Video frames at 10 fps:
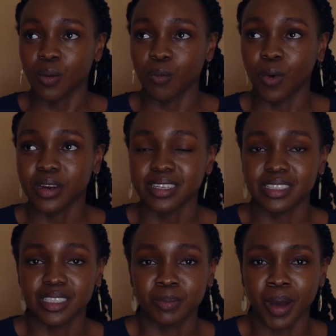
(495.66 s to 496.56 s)
What
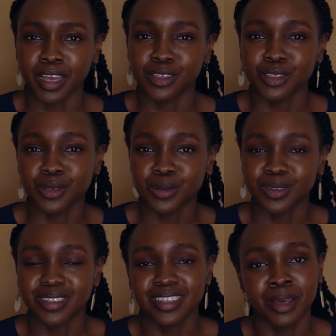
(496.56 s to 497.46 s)
inspires you?
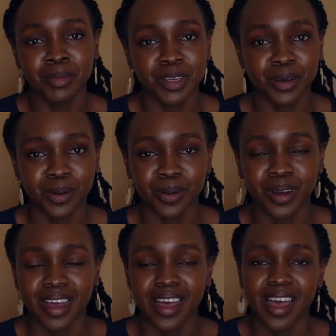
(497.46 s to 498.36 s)
Let me know.
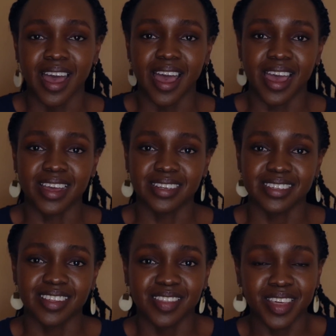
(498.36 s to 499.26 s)
And
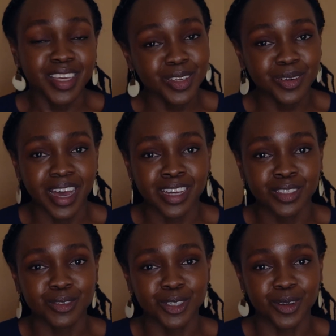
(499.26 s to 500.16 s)
thank you guys
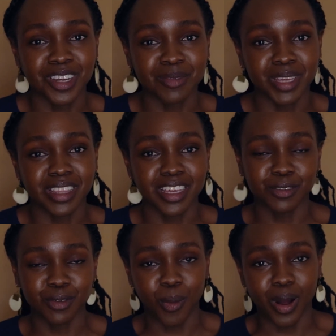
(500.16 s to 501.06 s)
for joining me. Thank you
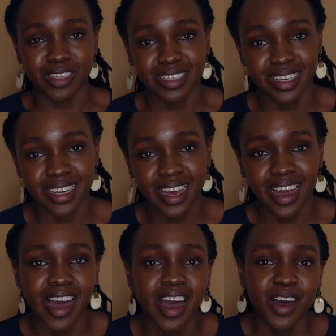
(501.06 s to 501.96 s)
for watching.
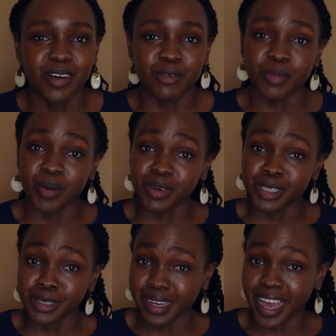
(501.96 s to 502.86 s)
Remember
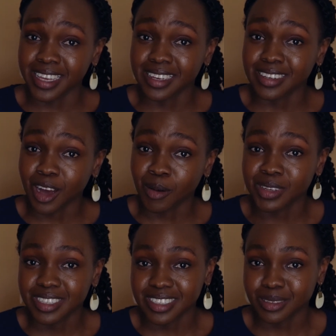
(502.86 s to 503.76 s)
to like,
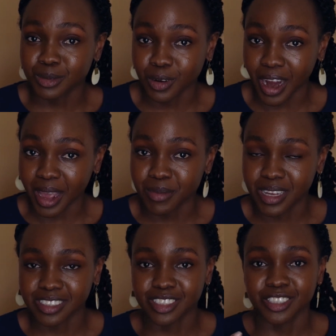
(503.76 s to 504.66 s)
comment, and subscribe,
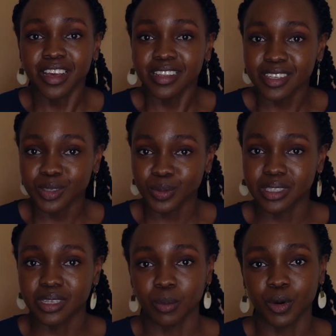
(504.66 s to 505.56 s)
and share this with
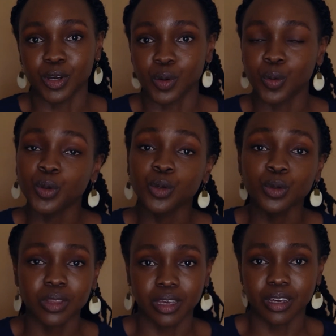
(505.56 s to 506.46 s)
someone who you
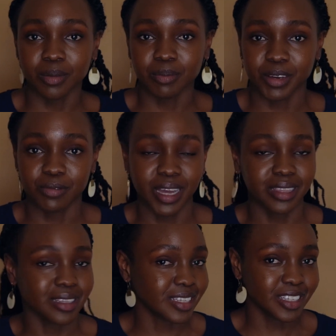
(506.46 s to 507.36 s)
think might
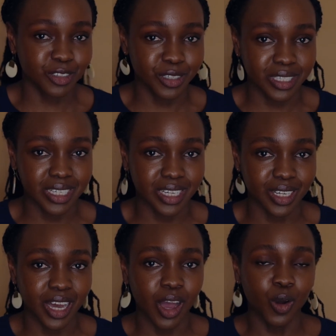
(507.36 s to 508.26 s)
find this
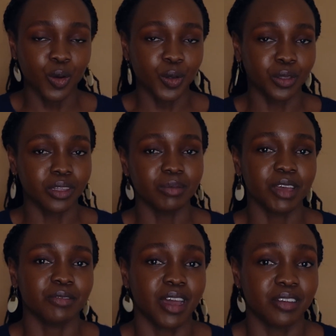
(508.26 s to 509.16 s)
interesting, who you think
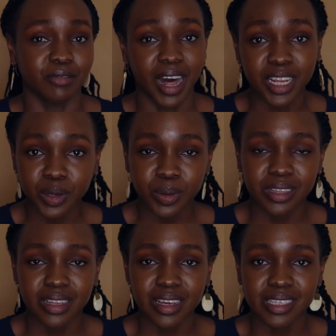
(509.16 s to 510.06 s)
may find value
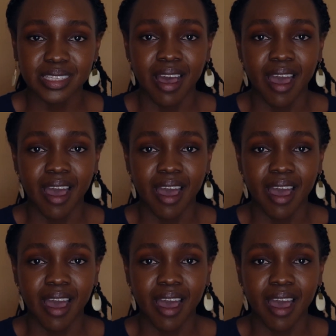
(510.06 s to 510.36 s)
in this.